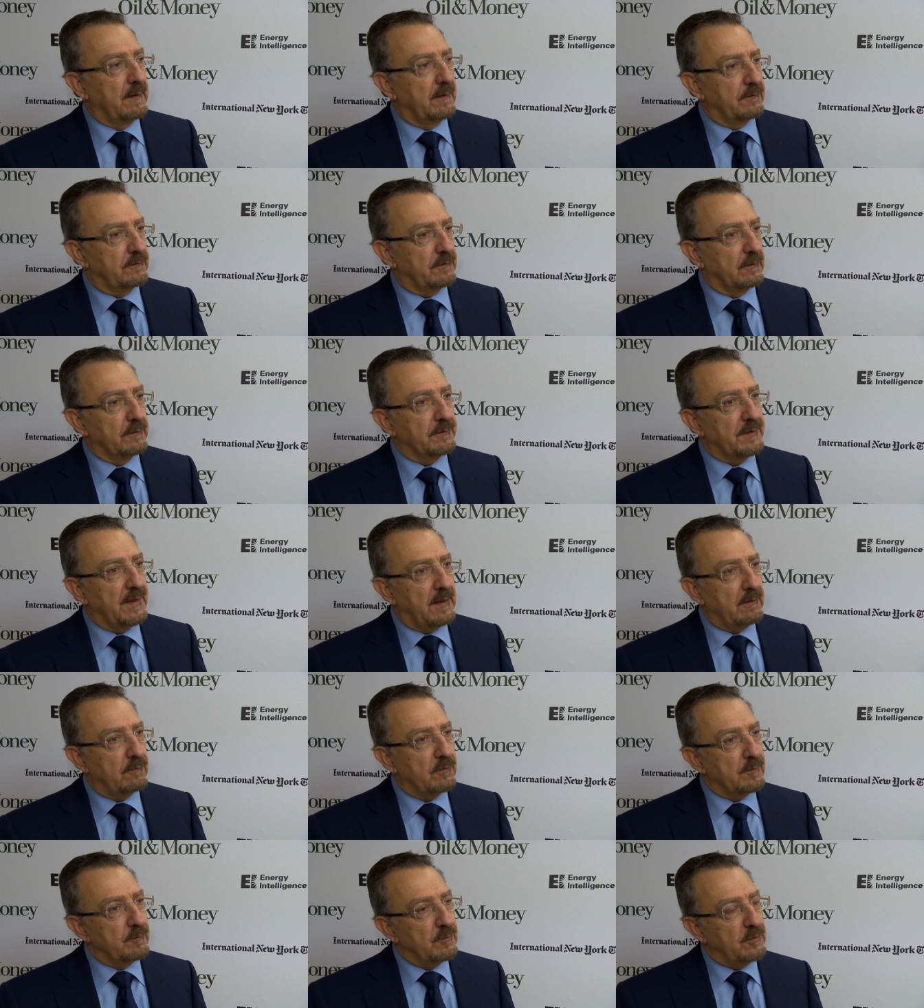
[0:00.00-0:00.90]
So now
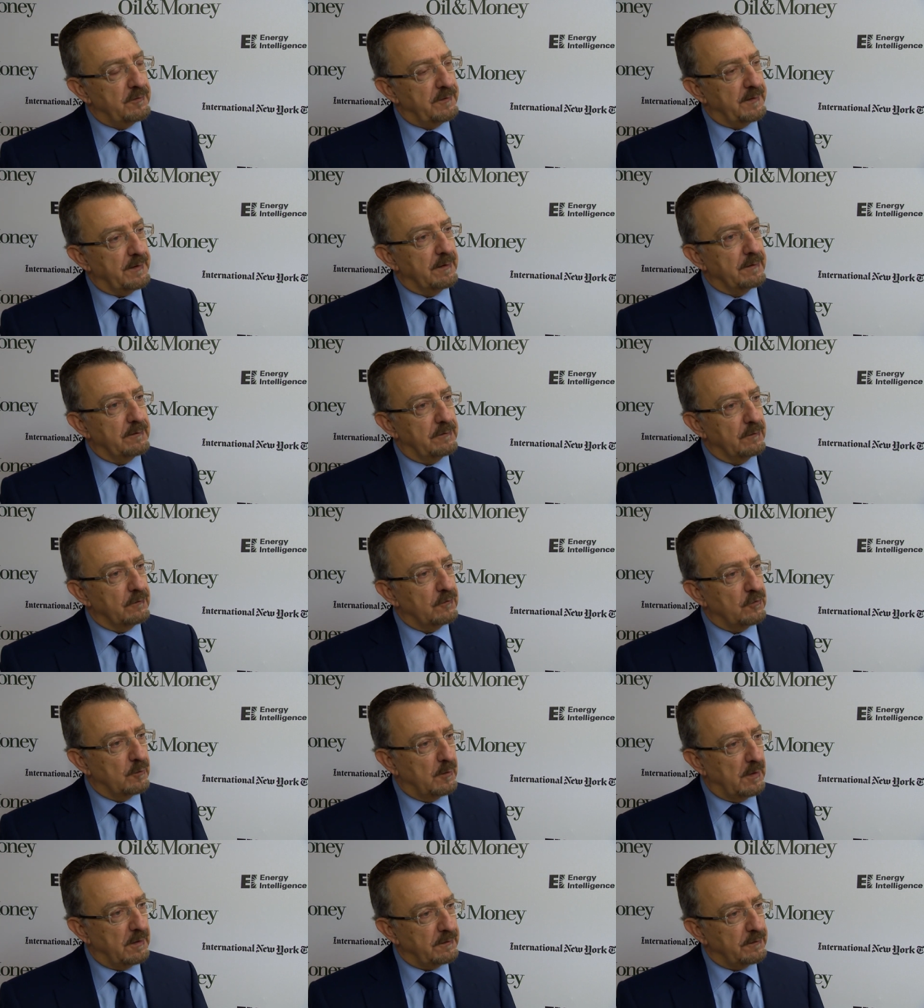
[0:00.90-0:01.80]
we're moving into
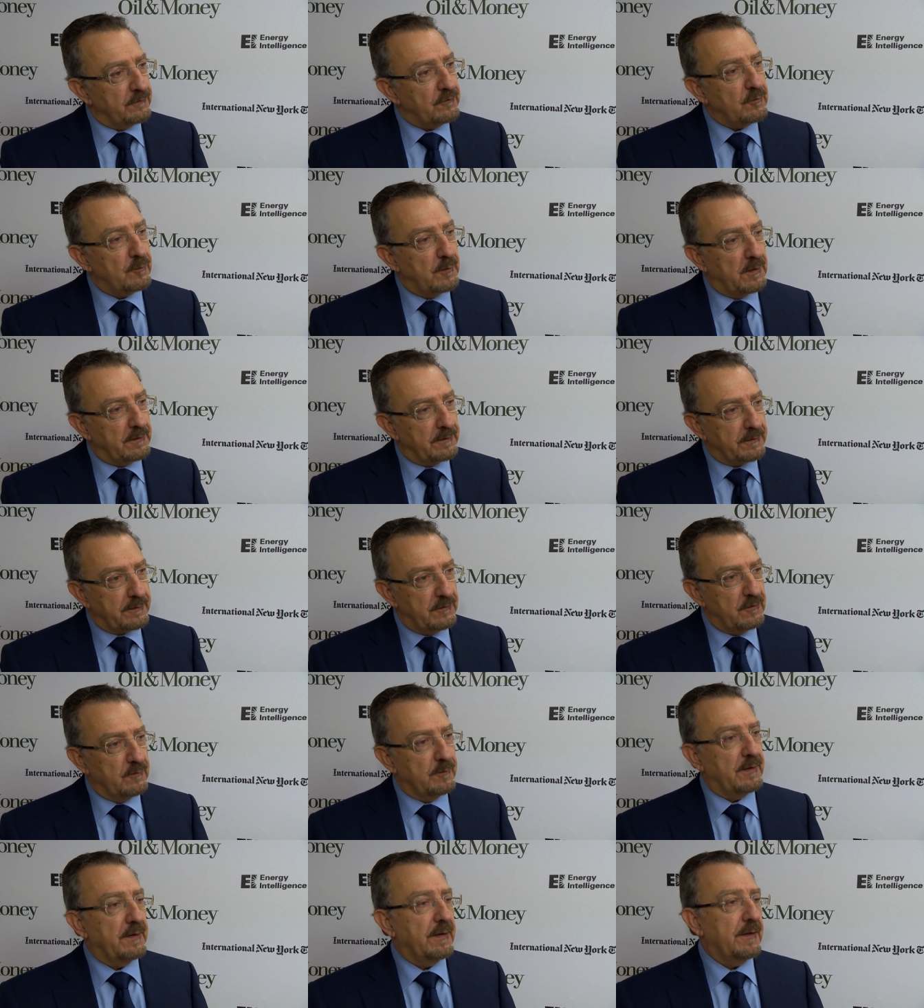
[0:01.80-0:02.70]
smaller and smaller
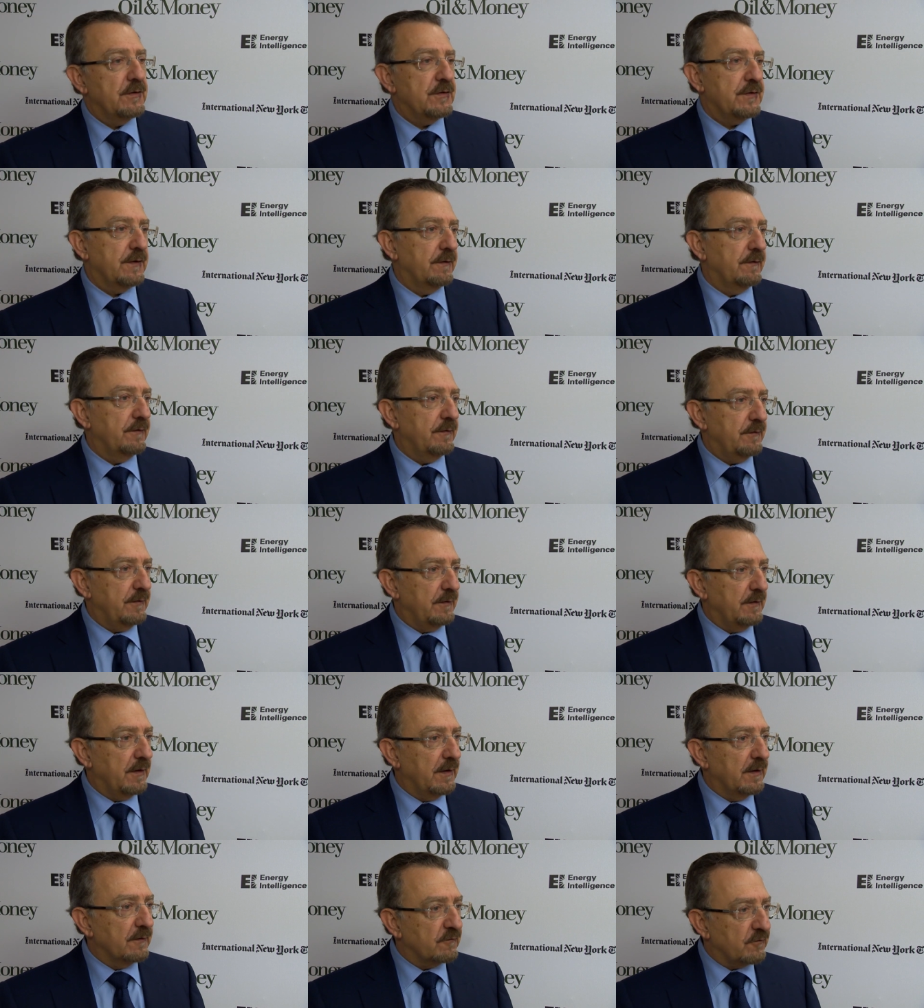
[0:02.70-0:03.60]
accumulations
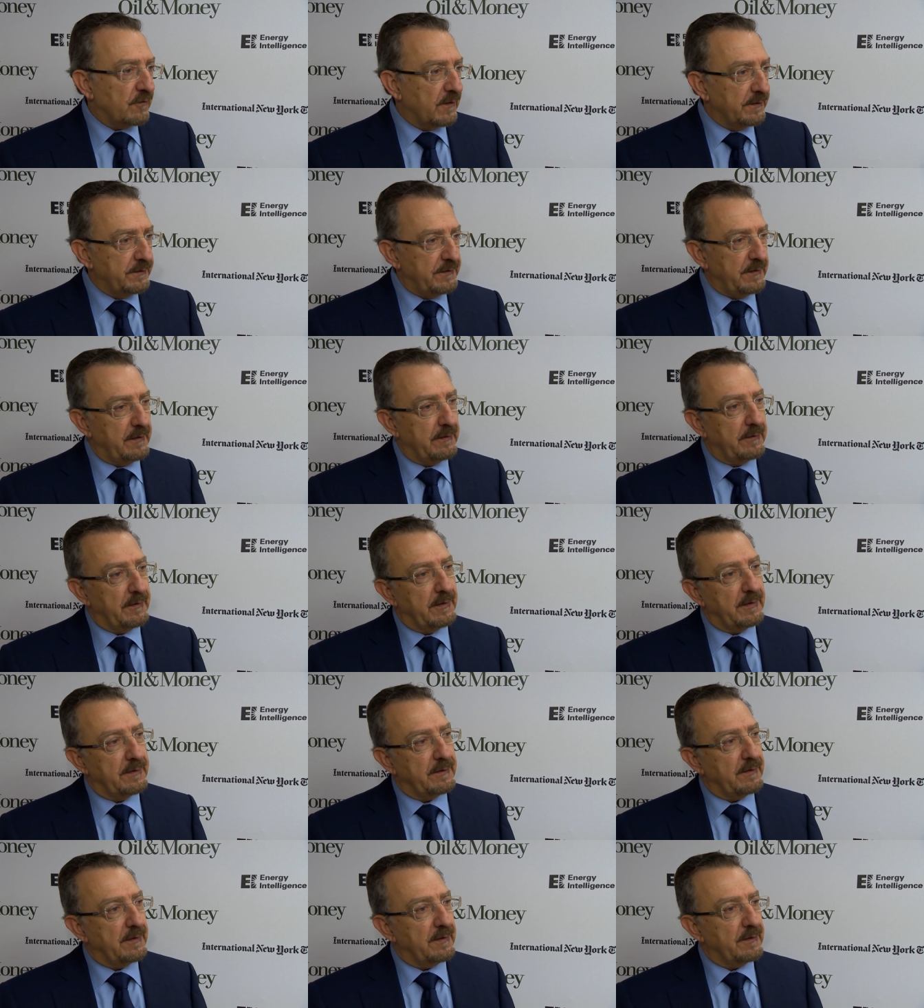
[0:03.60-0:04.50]
in frontier
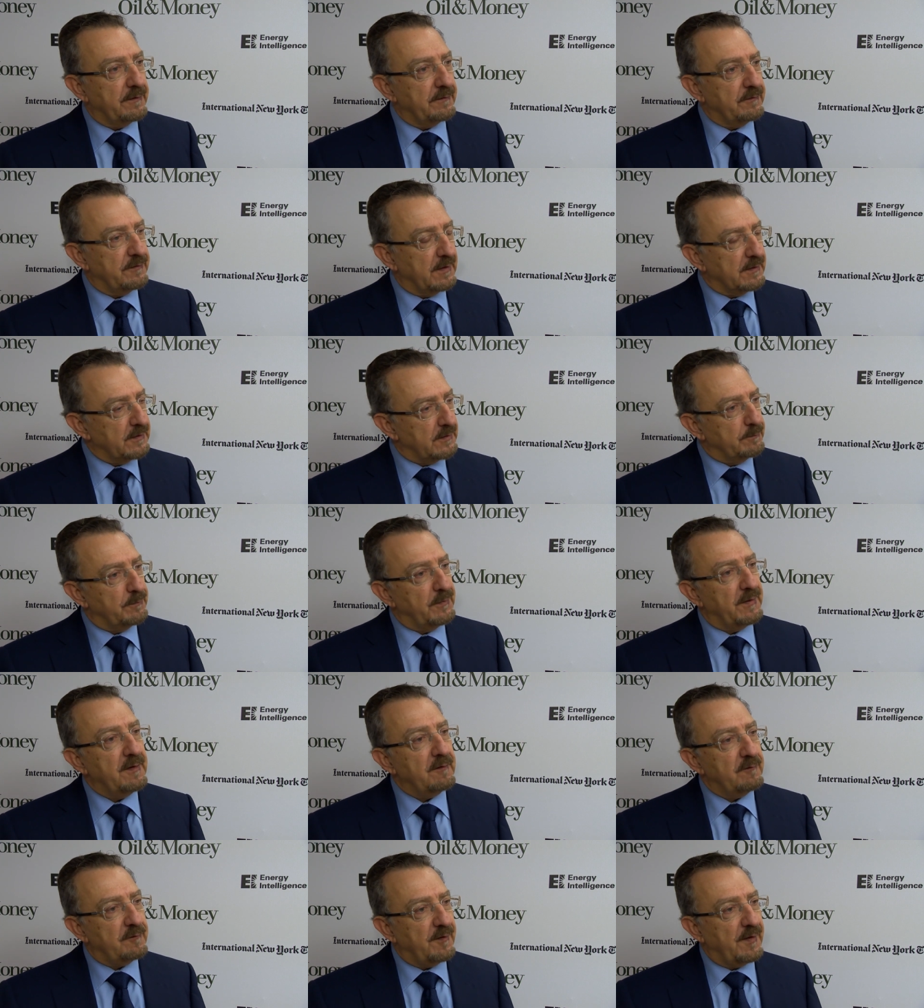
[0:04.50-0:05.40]
areas that
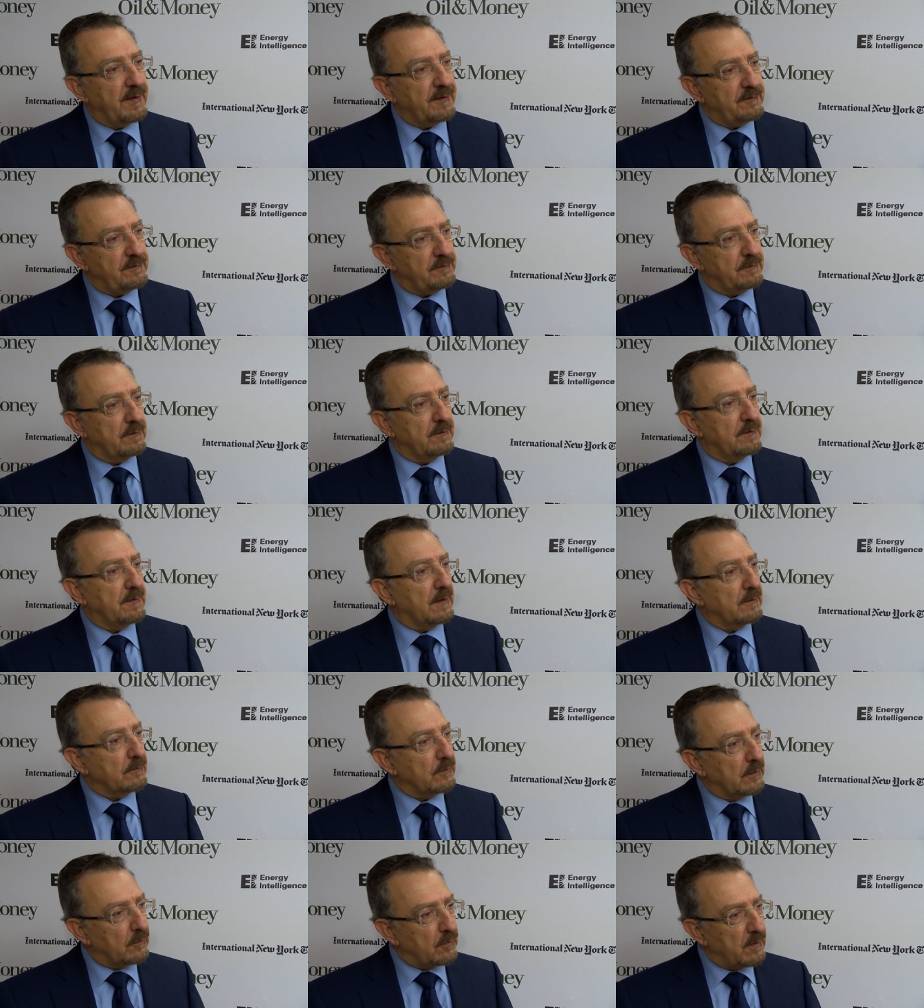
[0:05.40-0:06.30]
deplete faster,
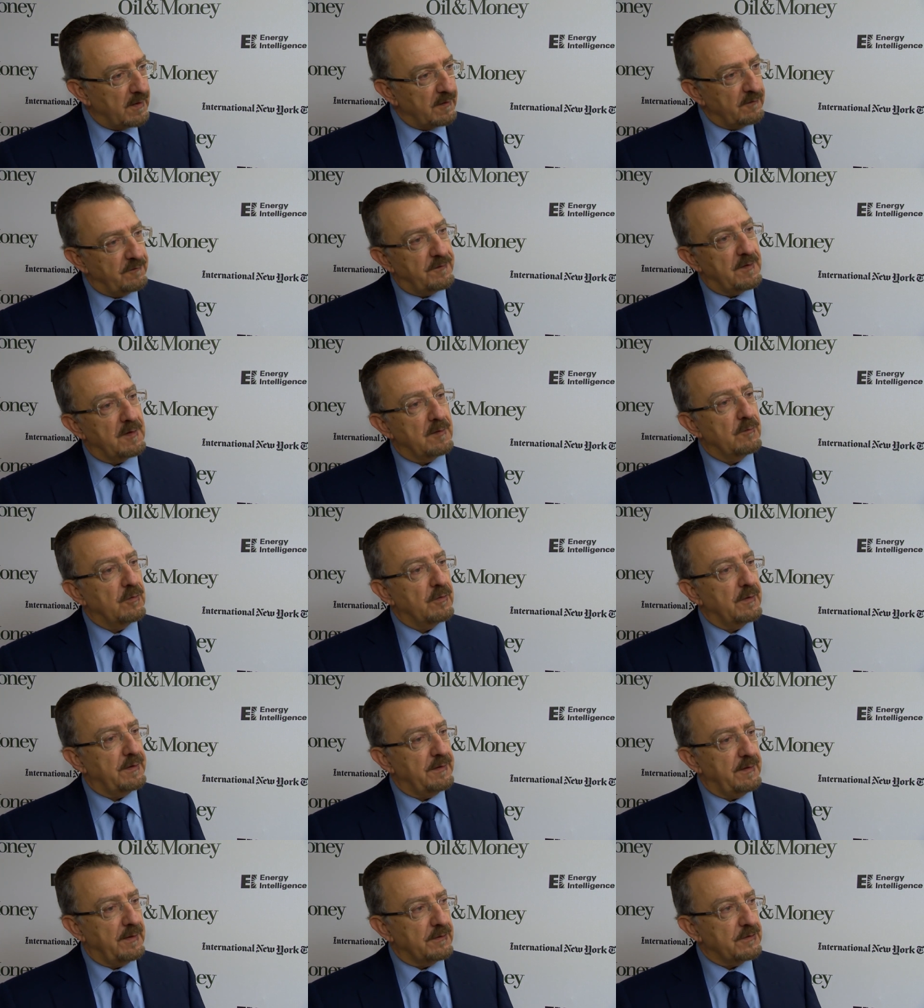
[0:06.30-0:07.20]
that require far more
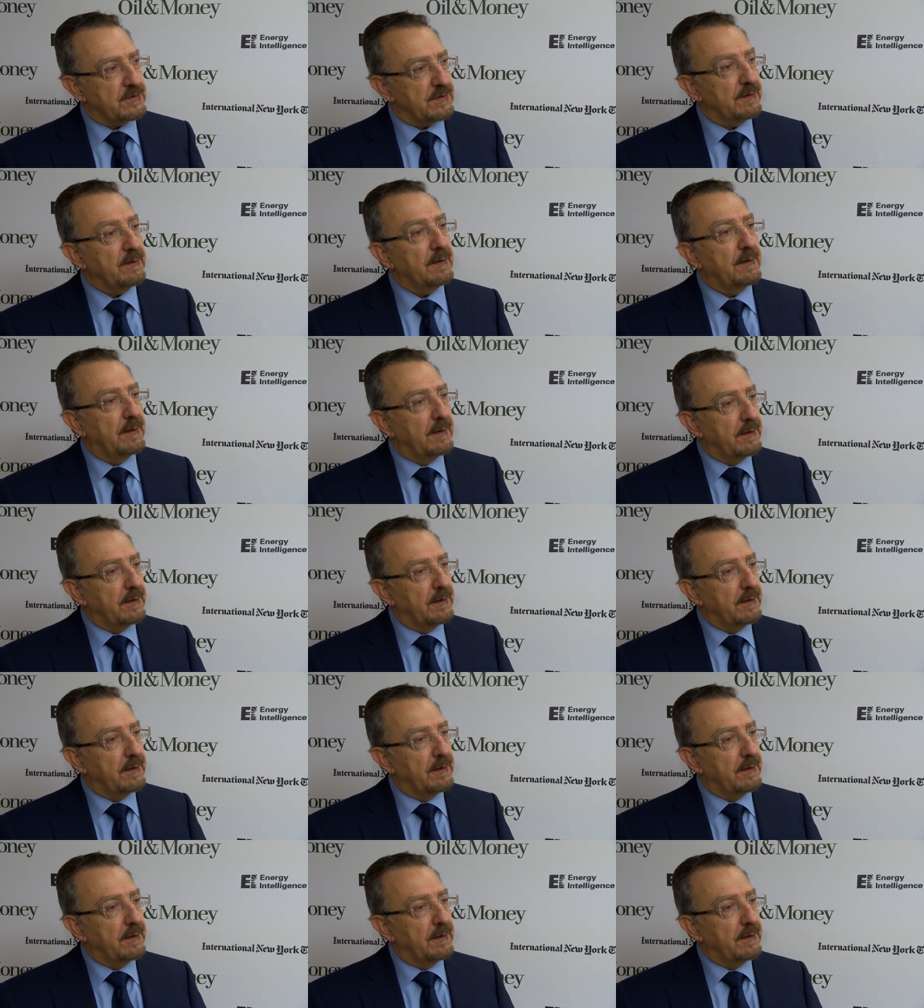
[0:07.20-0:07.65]
attention.